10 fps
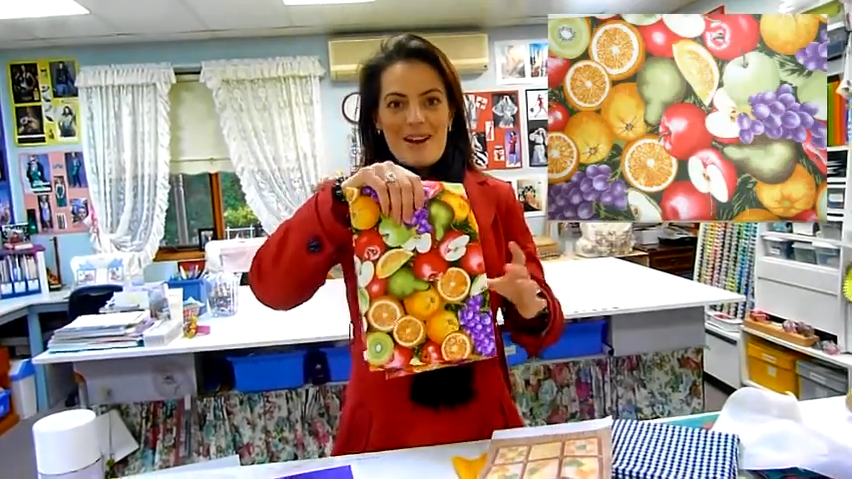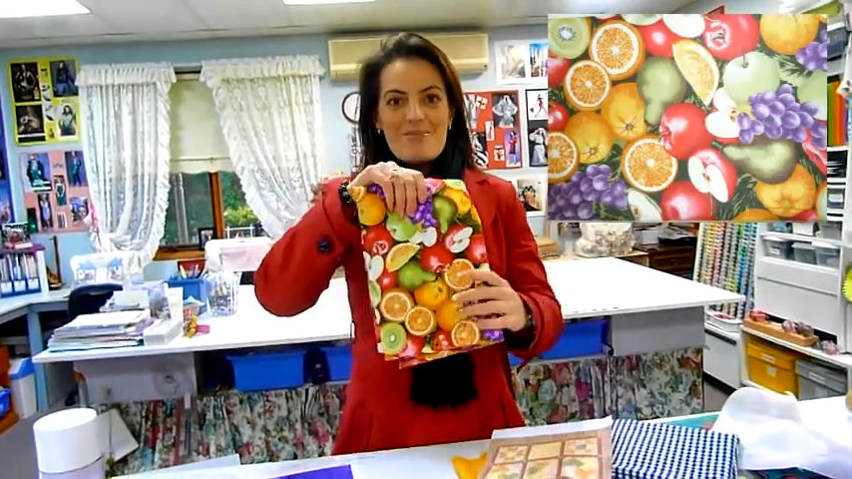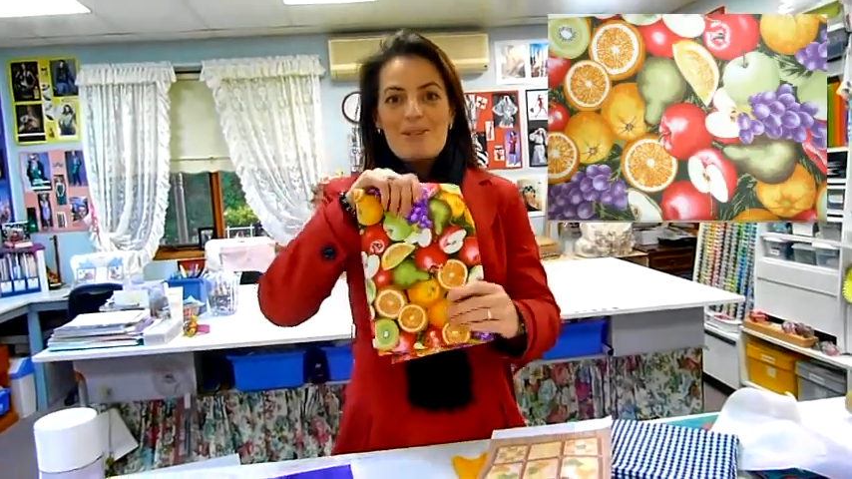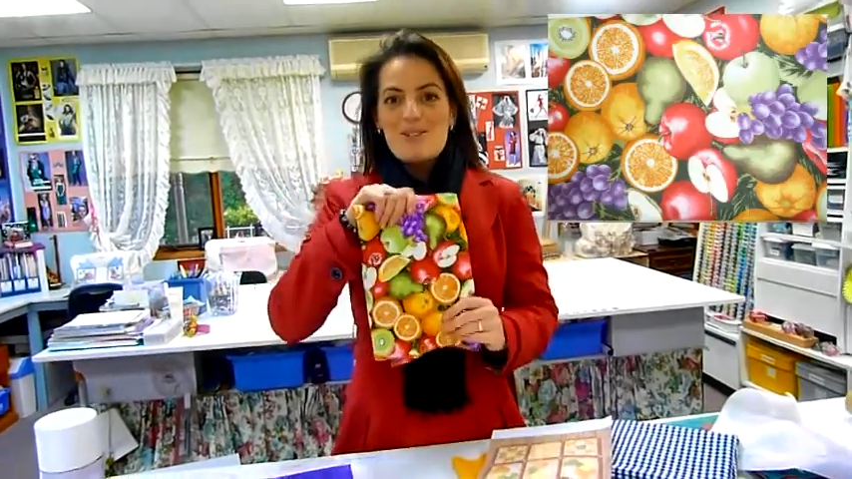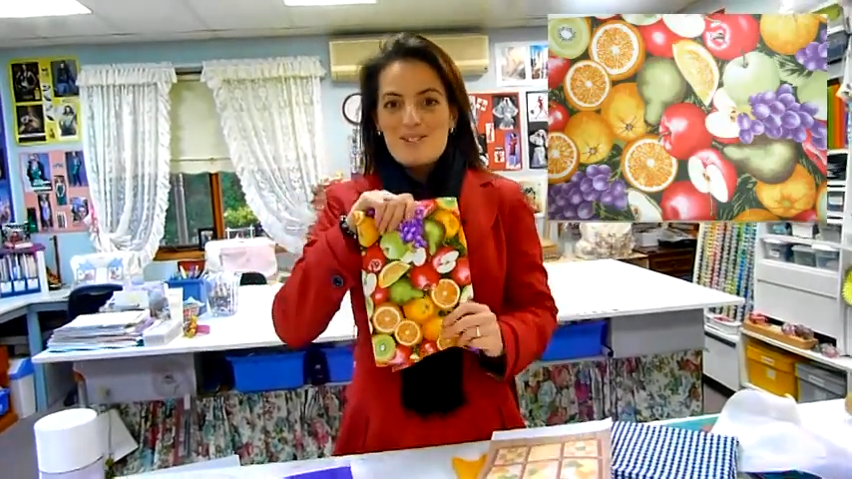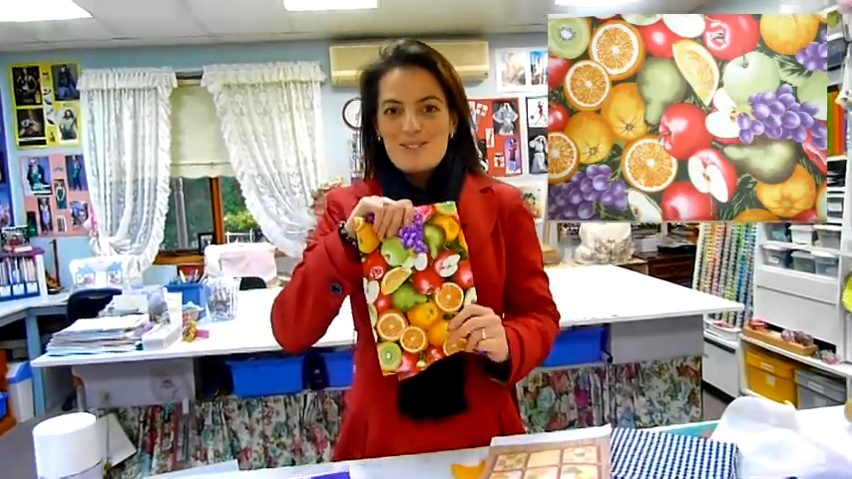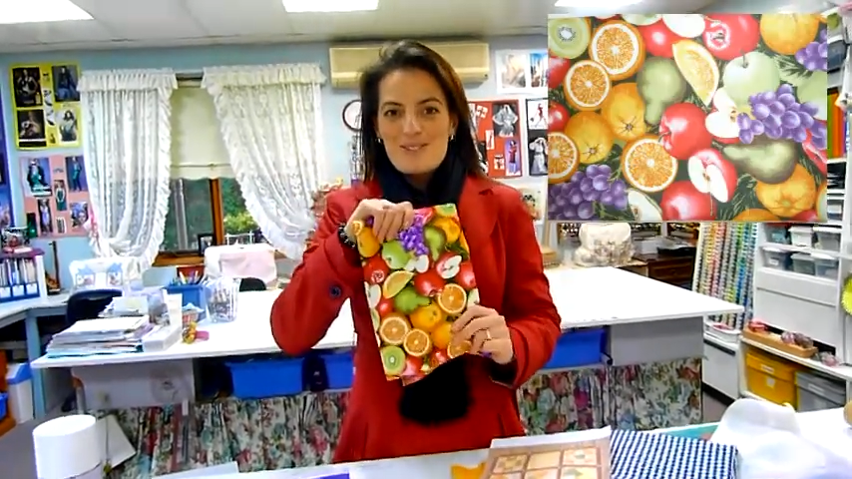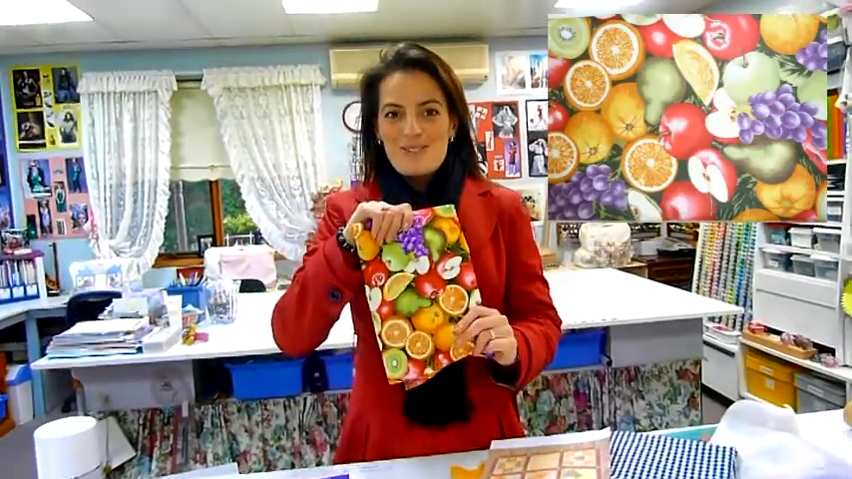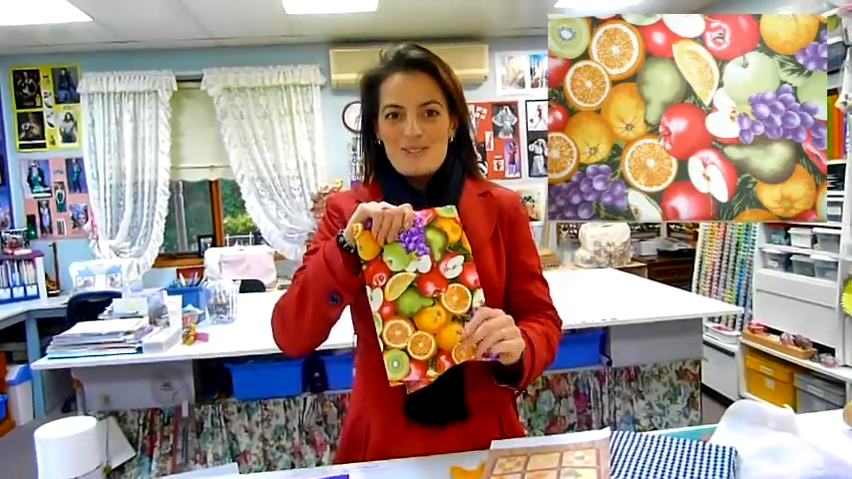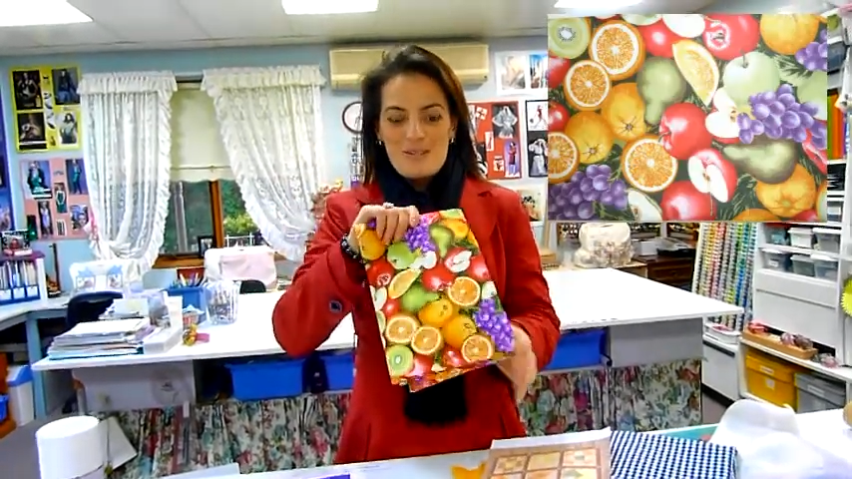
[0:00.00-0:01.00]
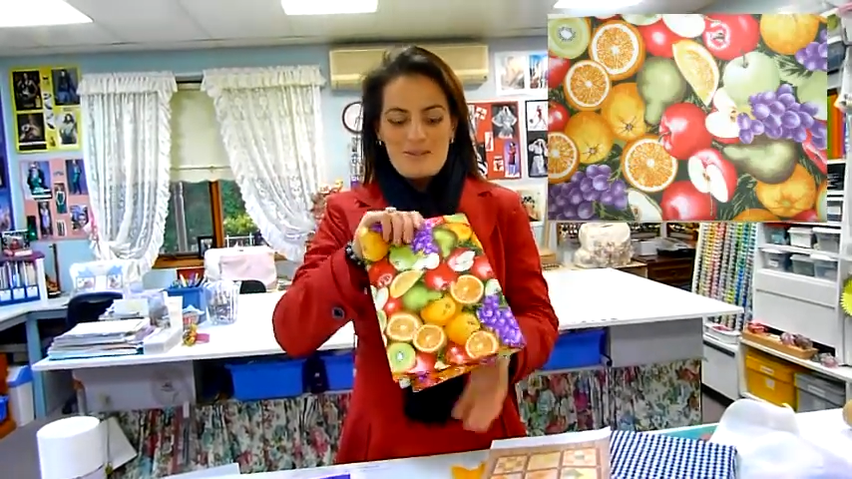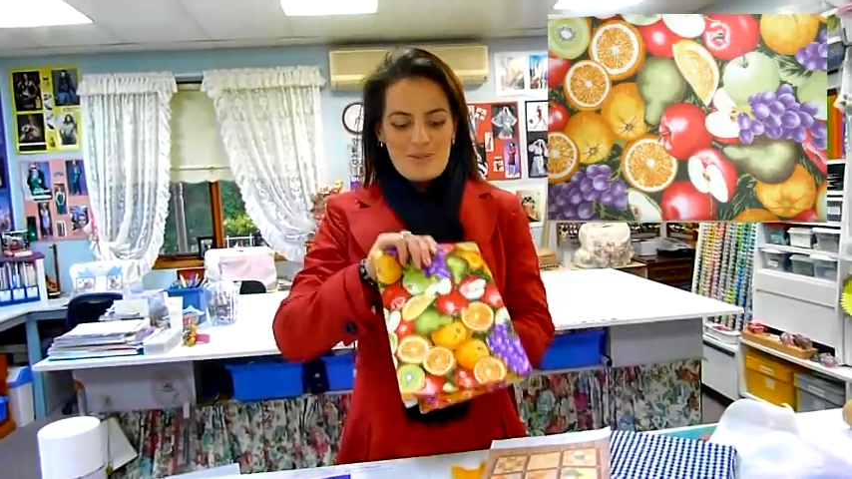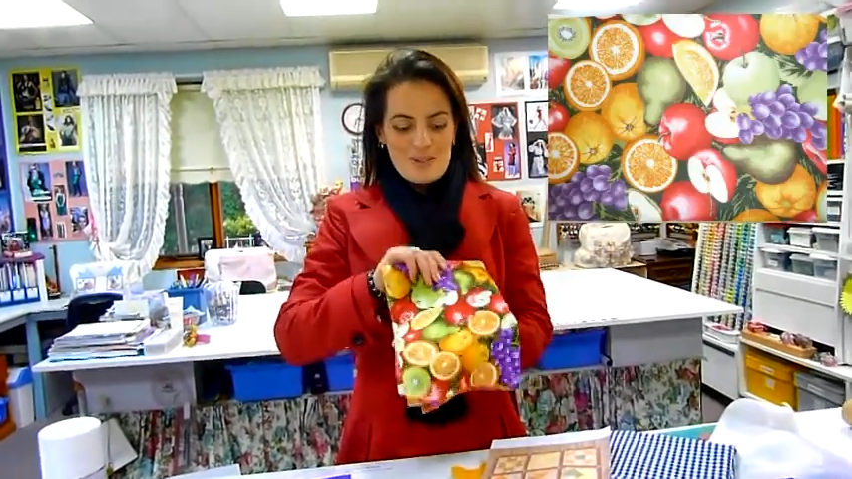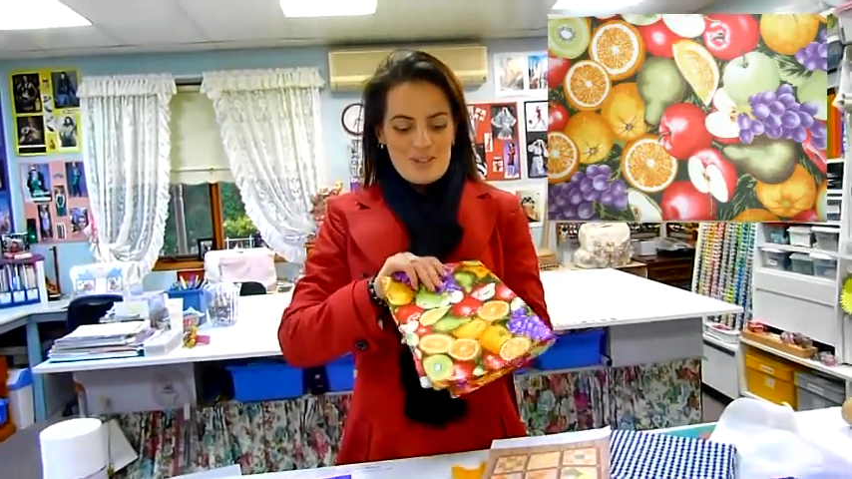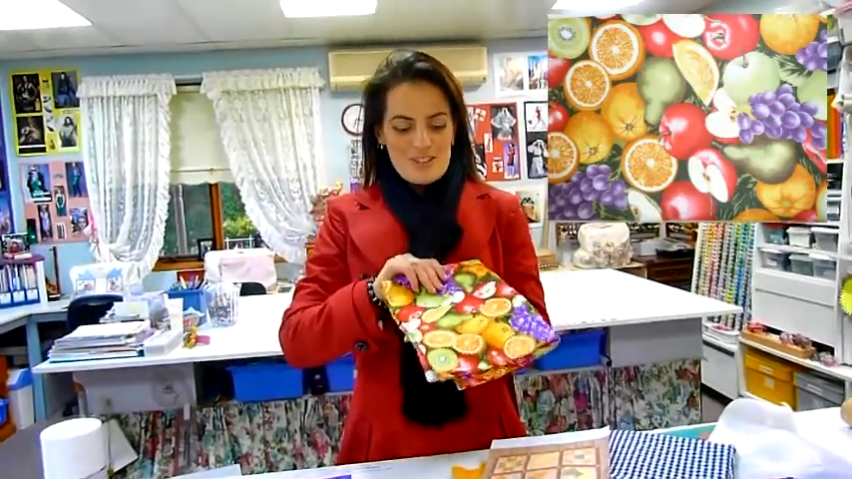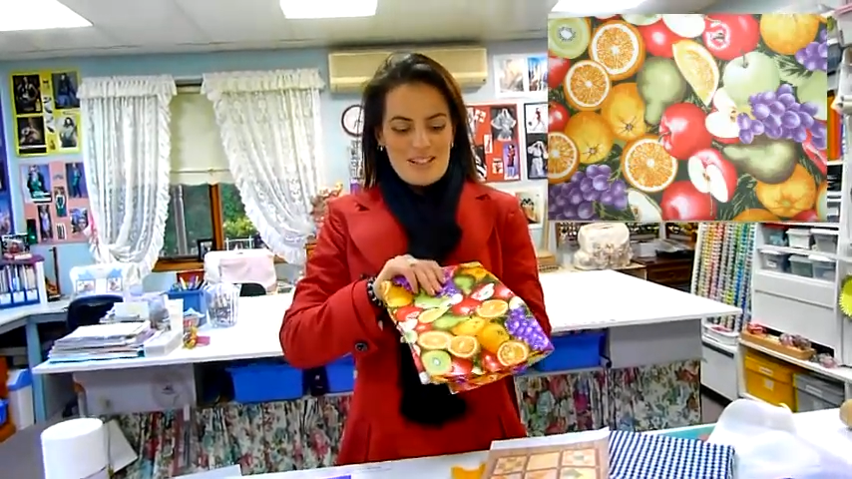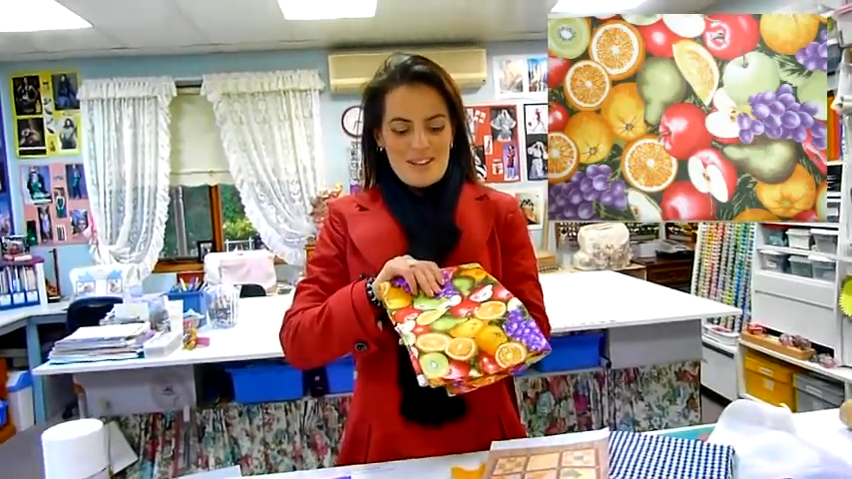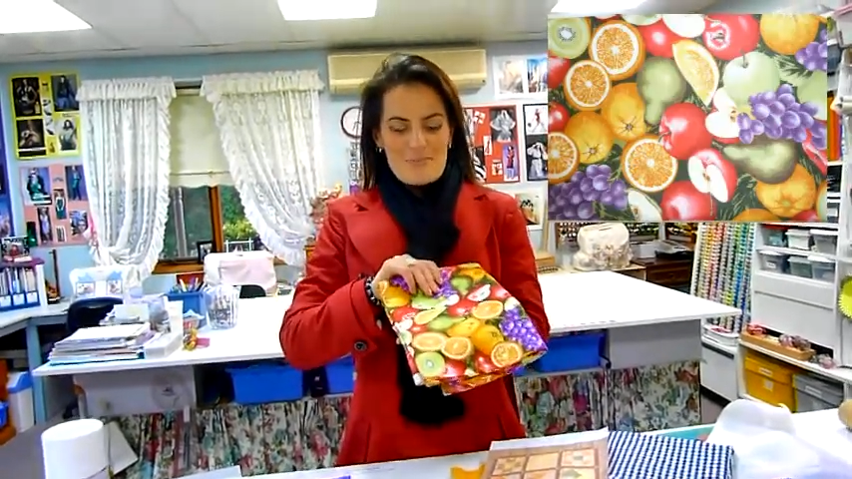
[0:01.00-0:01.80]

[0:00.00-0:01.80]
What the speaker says: beautiful fruit,